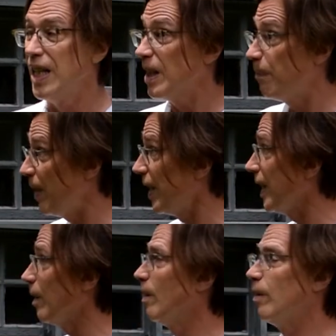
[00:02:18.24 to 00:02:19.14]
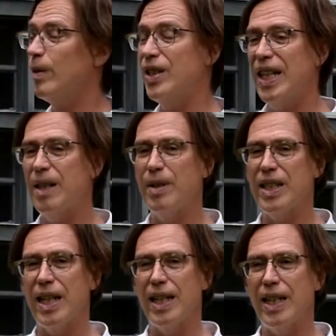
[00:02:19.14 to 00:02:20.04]
The building that we're standing
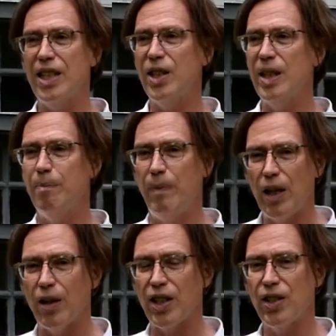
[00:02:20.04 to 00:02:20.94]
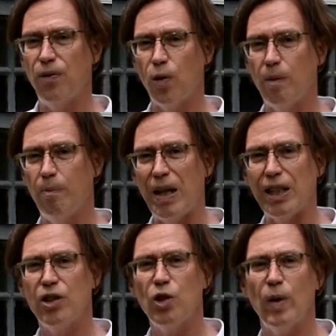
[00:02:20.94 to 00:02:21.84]
beside is the barracks for
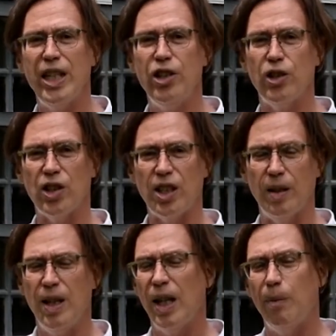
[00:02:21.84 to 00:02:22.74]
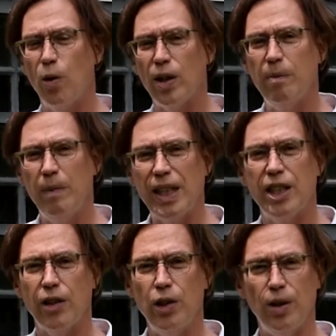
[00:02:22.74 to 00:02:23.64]
Butler's Rangers, an important
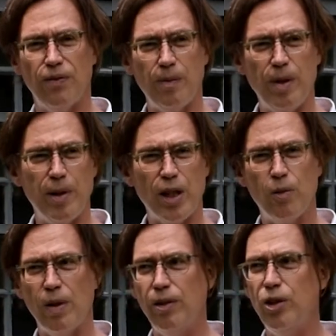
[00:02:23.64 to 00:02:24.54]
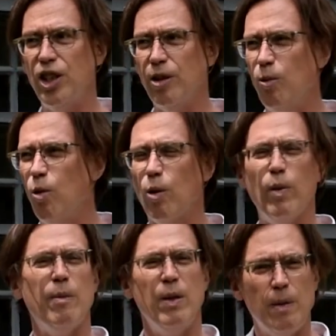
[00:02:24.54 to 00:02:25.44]
military unit from the American Revolutionary War.
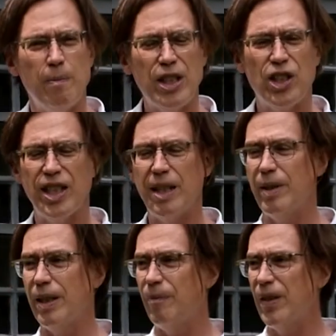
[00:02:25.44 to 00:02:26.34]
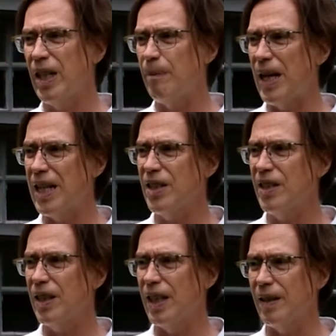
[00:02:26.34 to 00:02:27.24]
We mentioned them in a
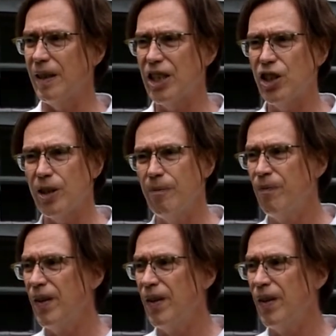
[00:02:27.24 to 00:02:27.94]
past lecture.